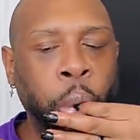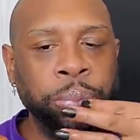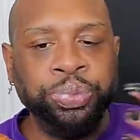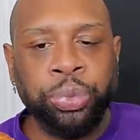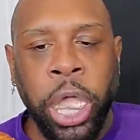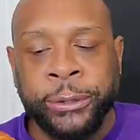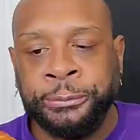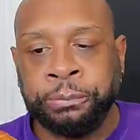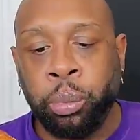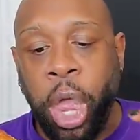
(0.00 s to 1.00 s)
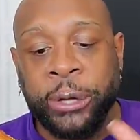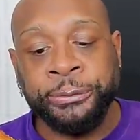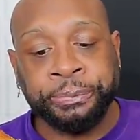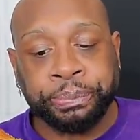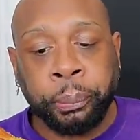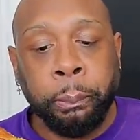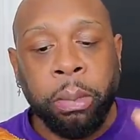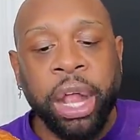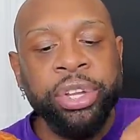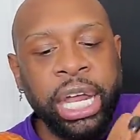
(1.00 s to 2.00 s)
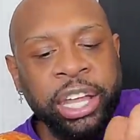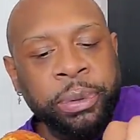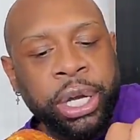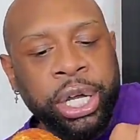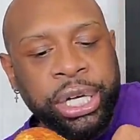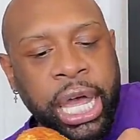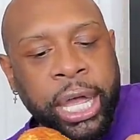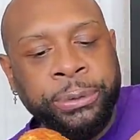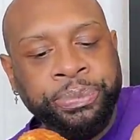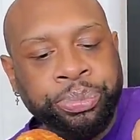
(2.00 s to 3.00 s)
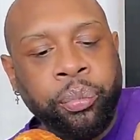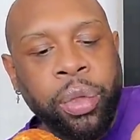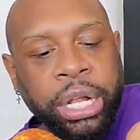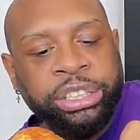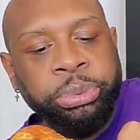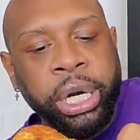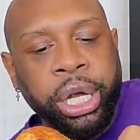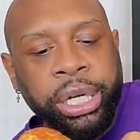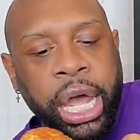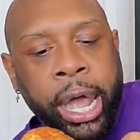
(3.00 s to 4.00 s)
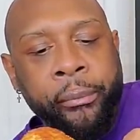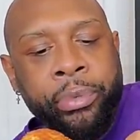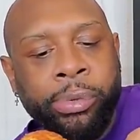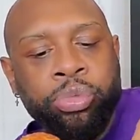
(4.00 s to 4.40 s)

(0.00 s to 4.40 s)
Mm. Today has been a good day. It's been a good day.